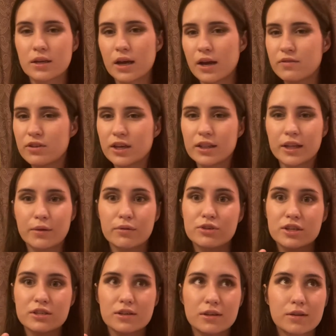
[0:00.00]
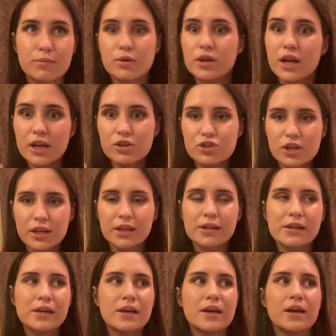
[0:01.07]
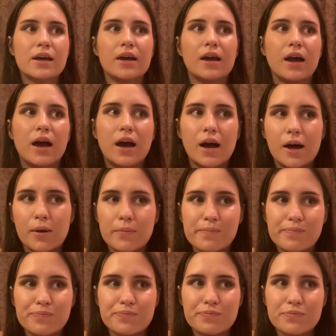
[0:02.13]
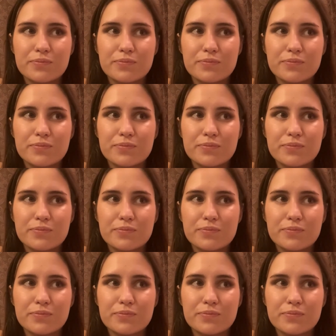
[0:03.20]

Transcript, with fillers: I feel like language as communication um,